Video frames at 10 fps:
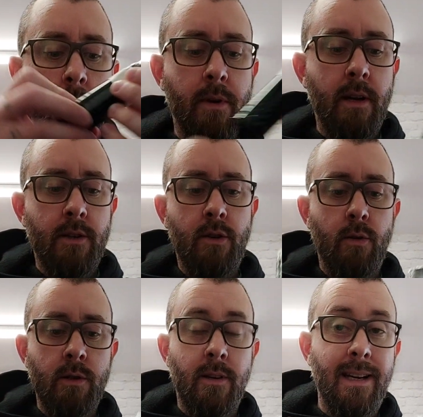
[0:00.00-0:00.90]
I'm going to do
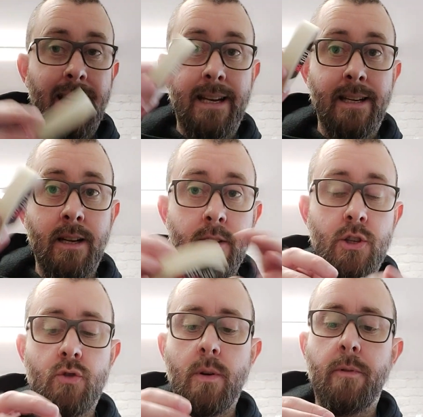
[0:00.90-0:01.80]
is I'm going to get another
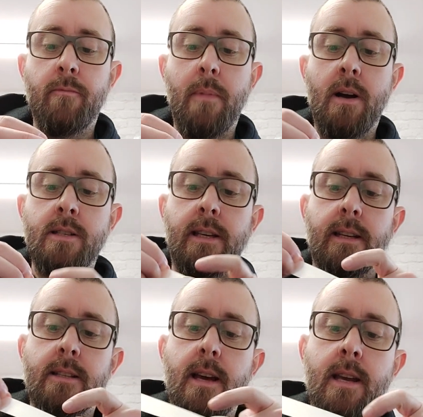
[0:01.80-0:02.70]
strip of masking
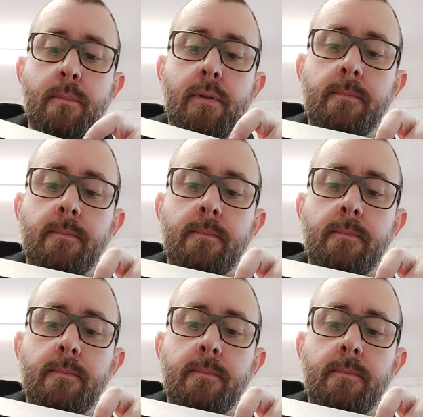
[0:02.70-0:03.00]
tape